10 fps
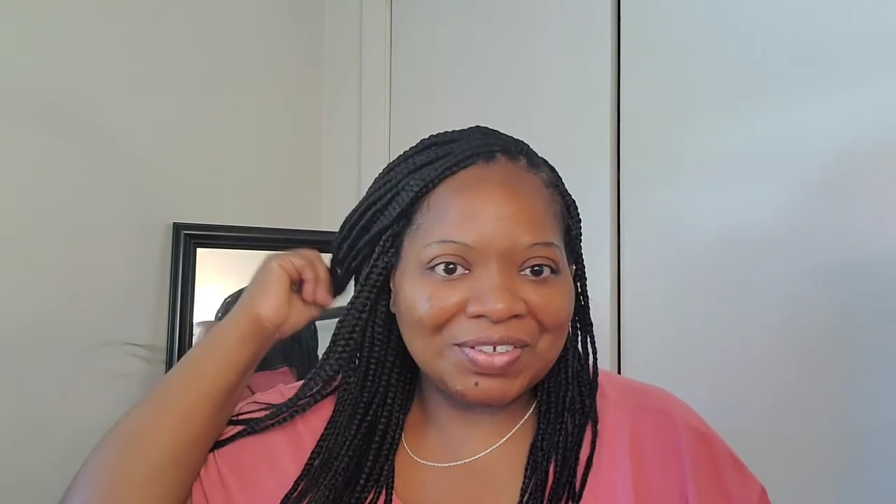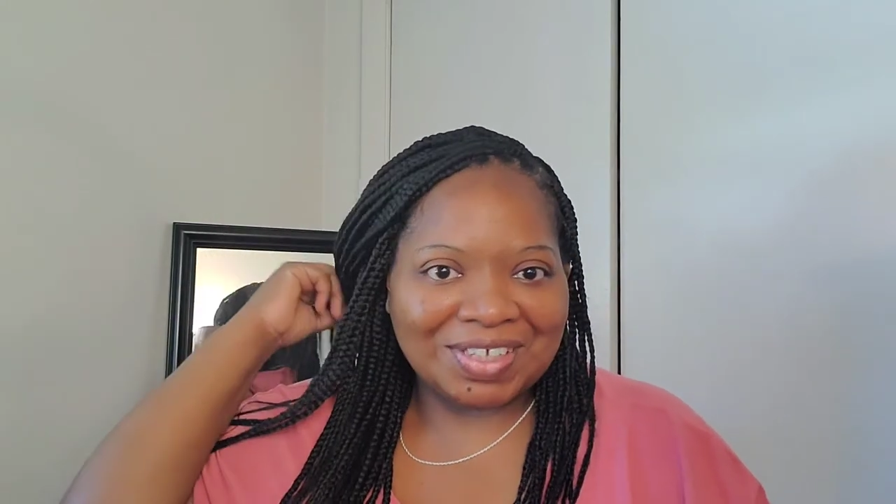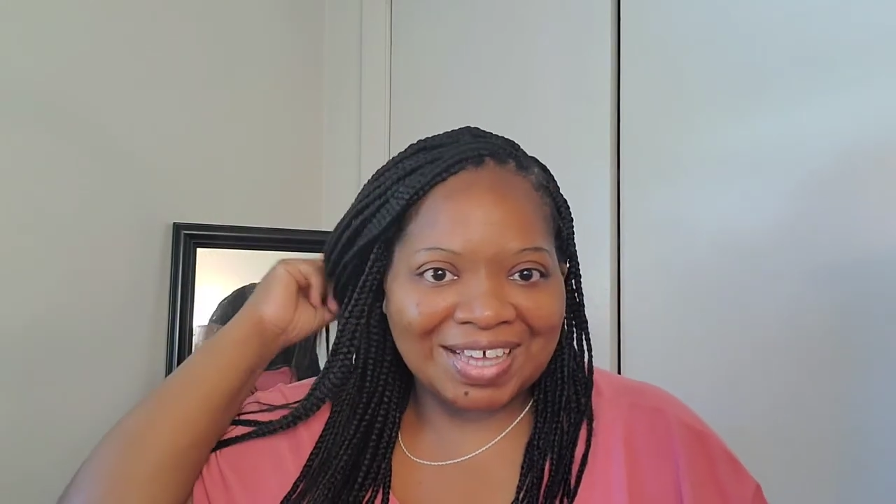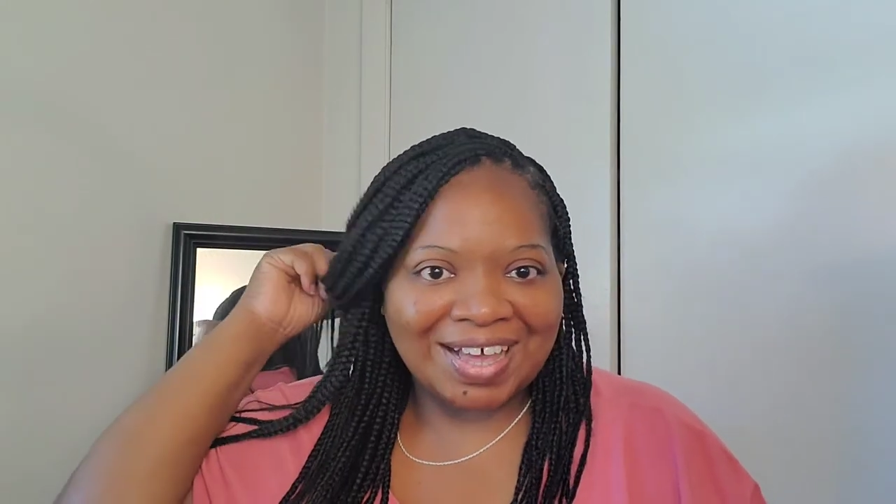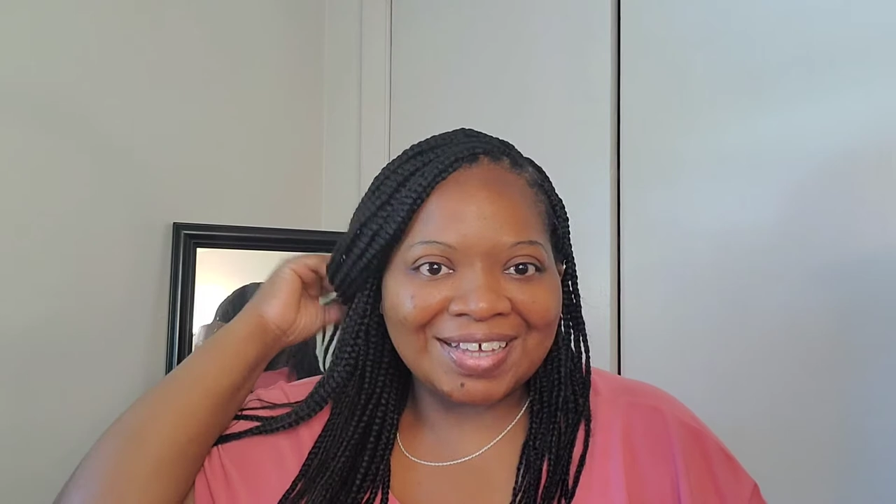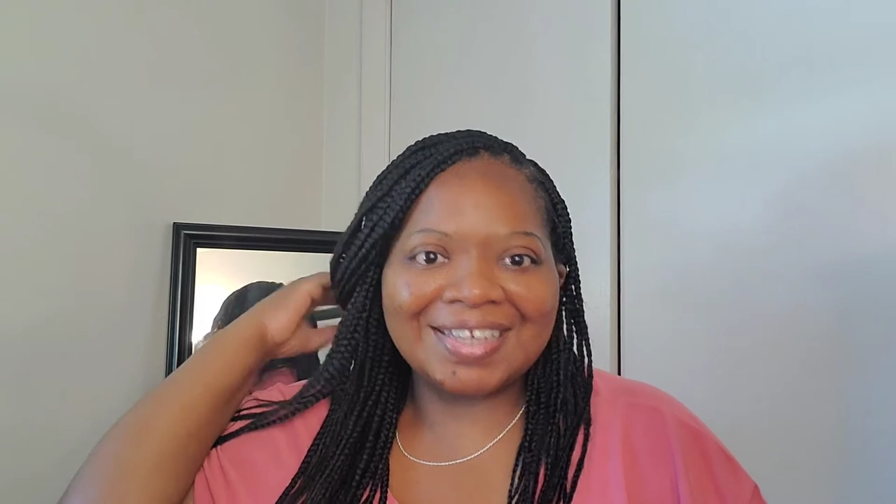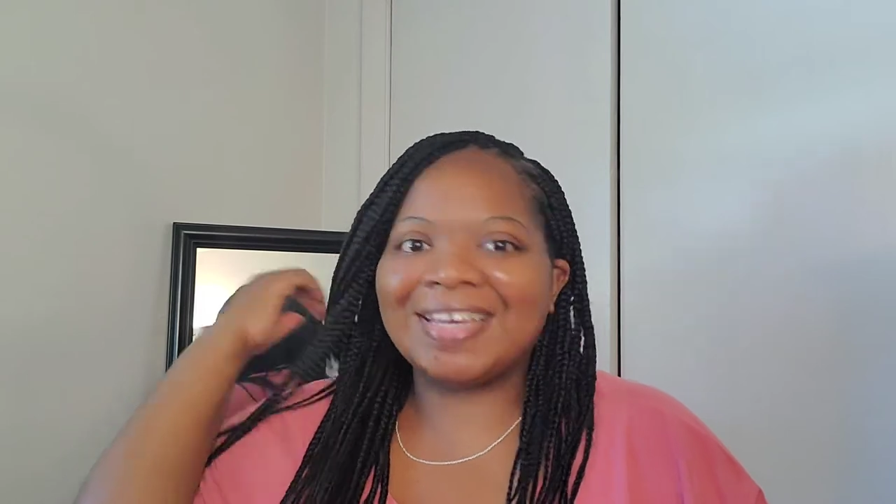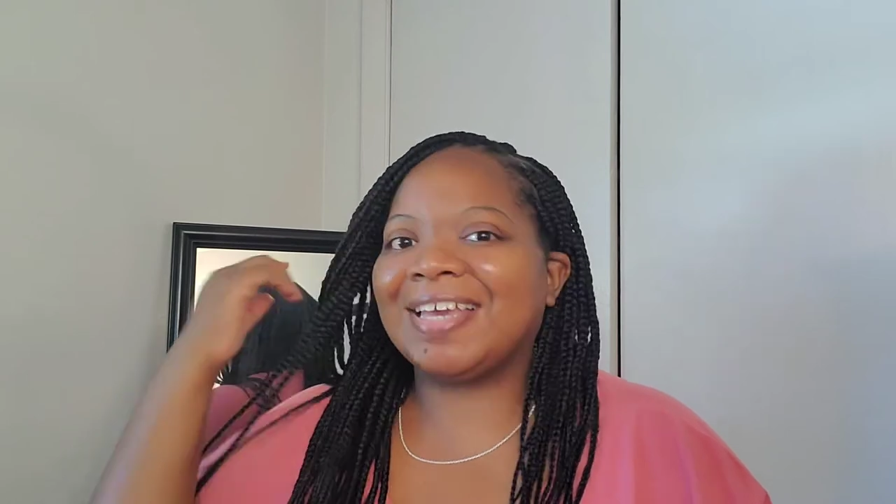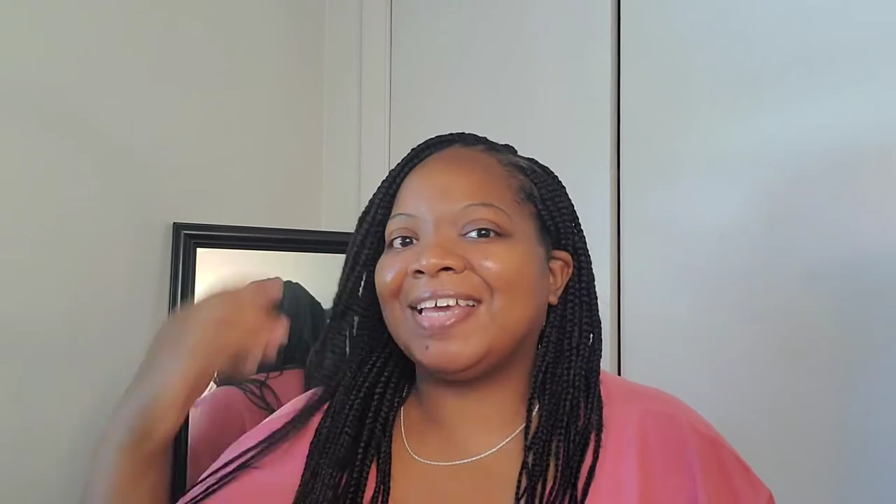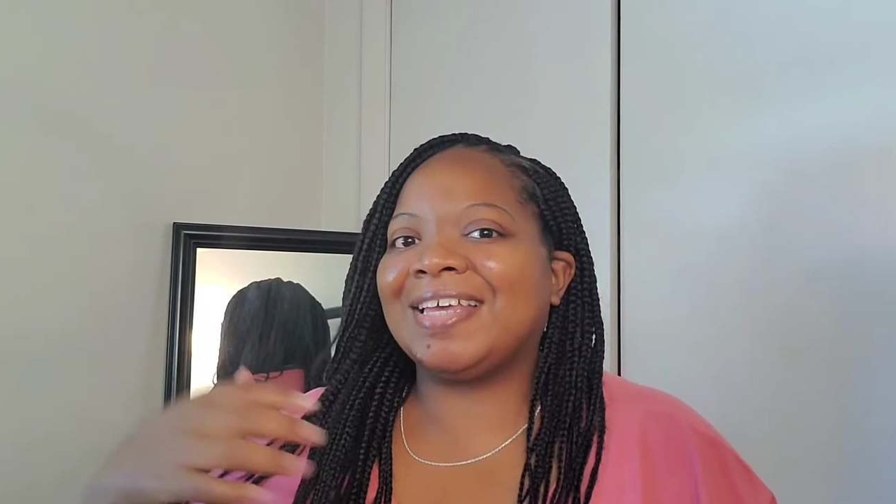young
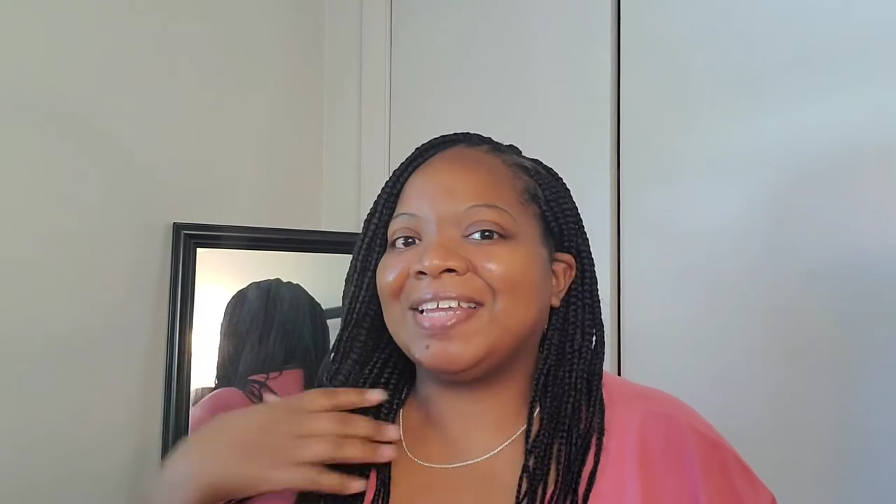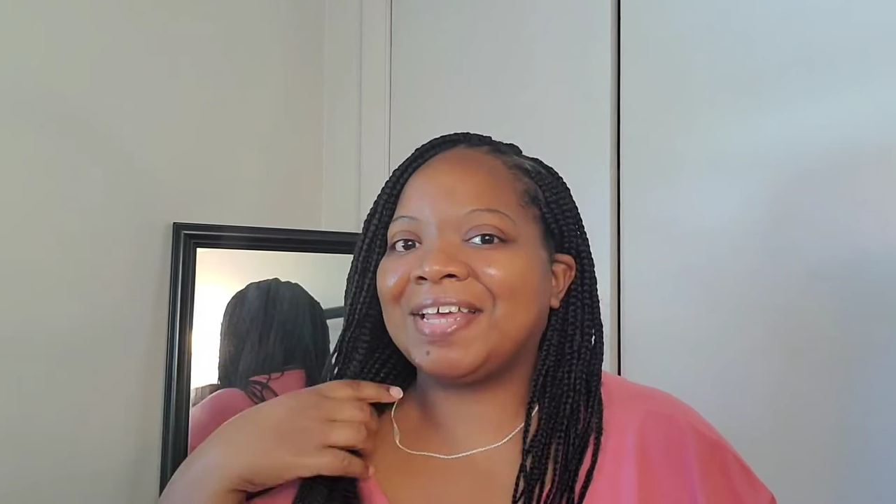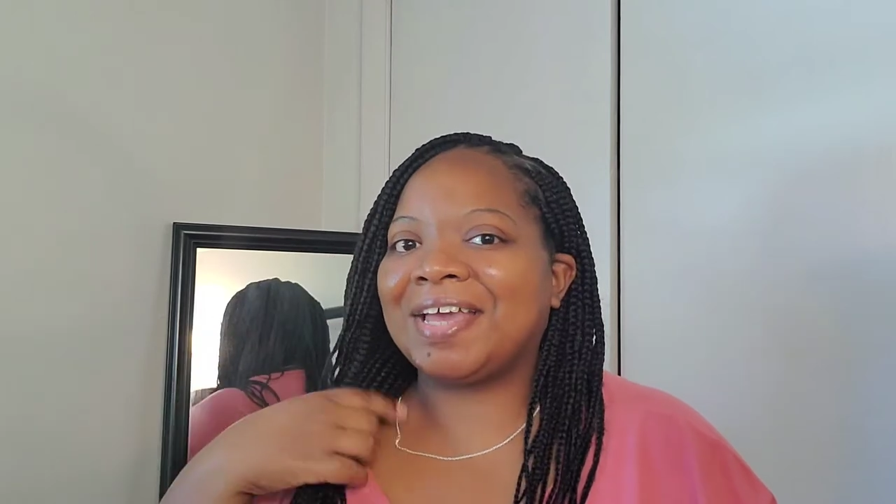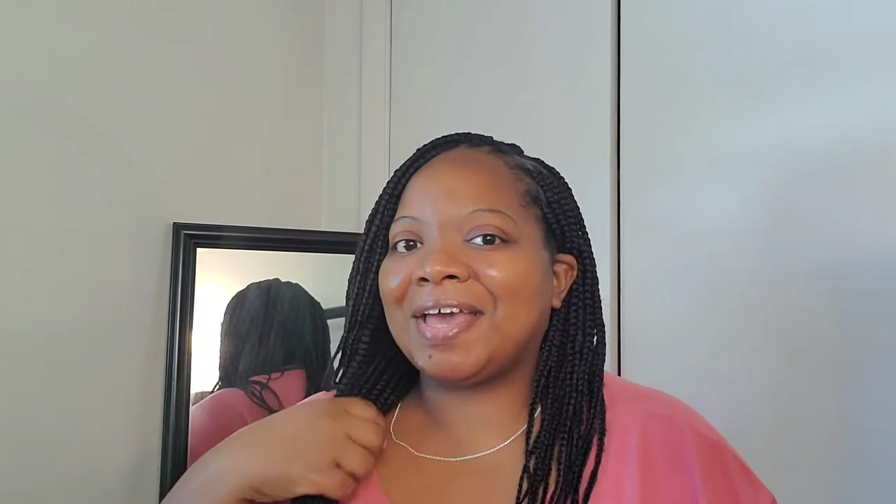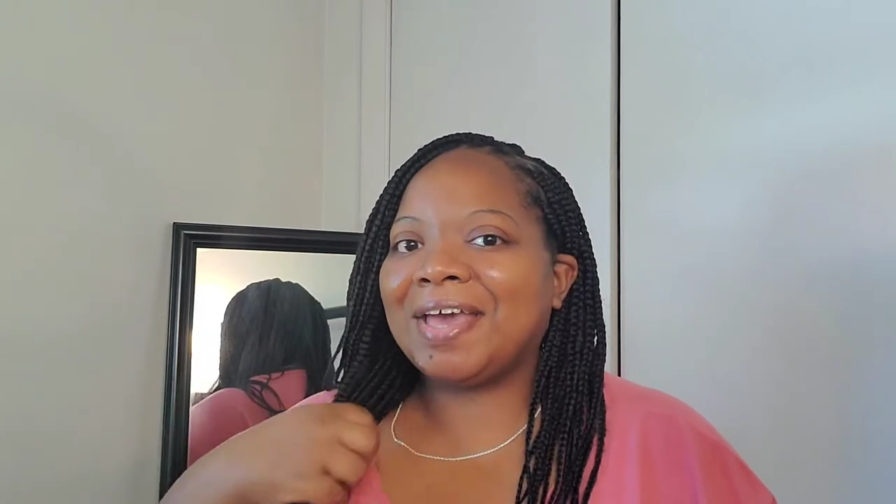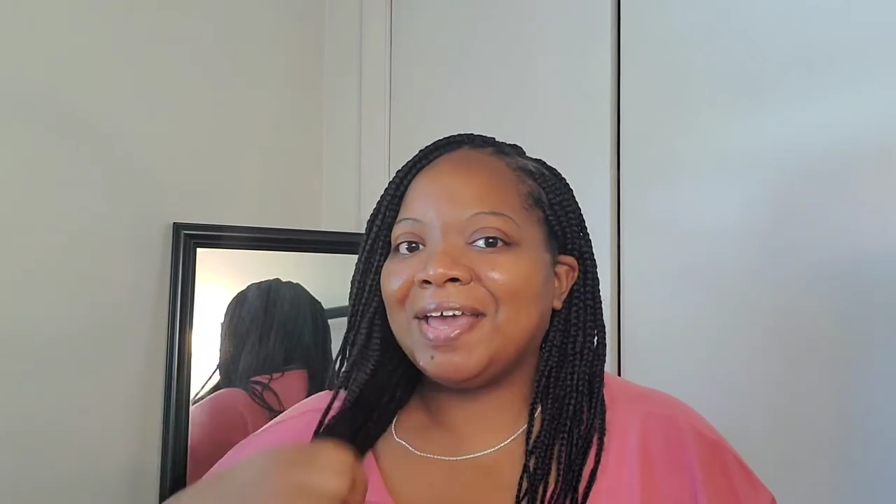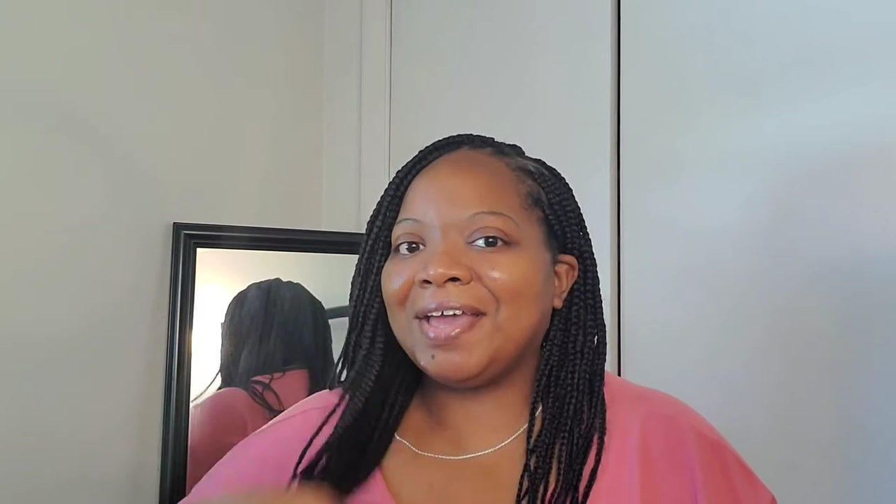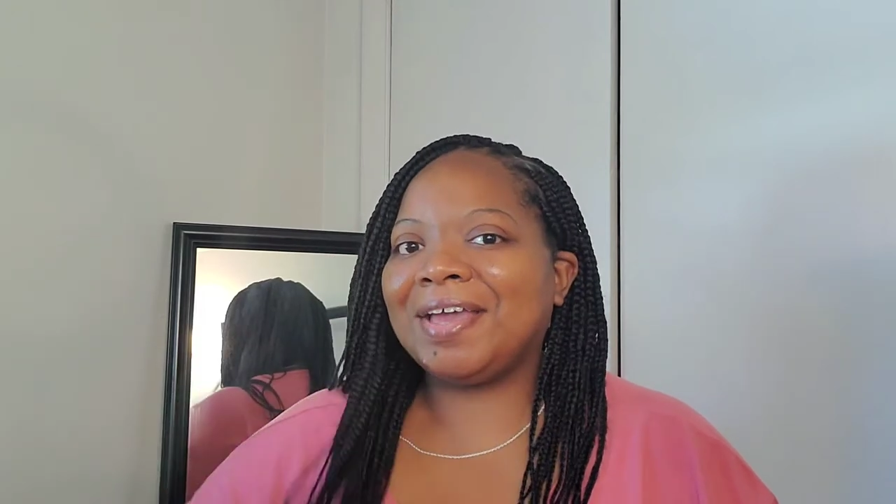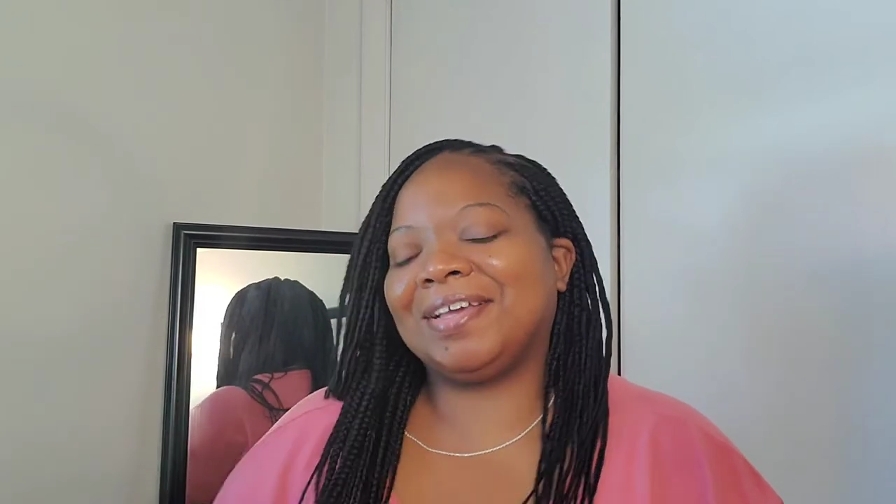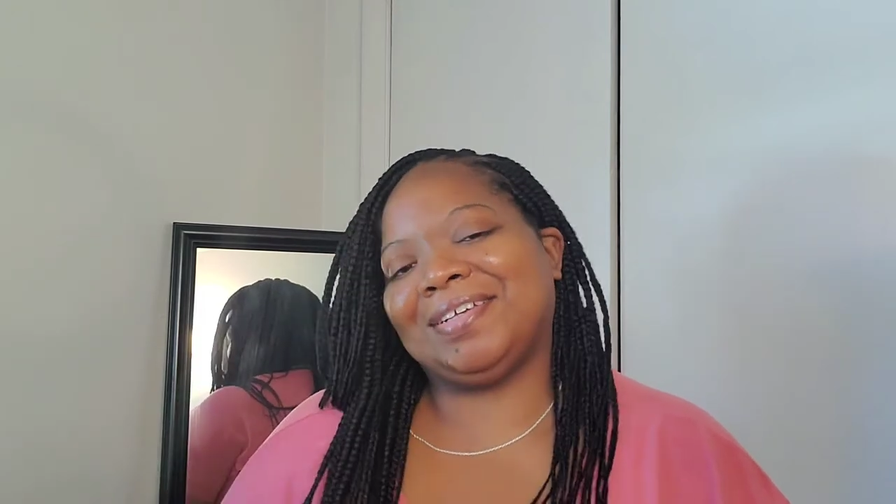again.
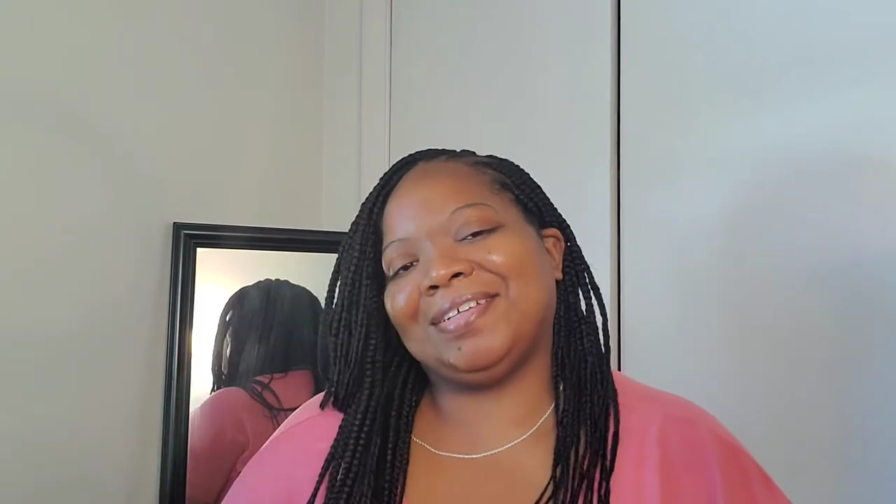Hey.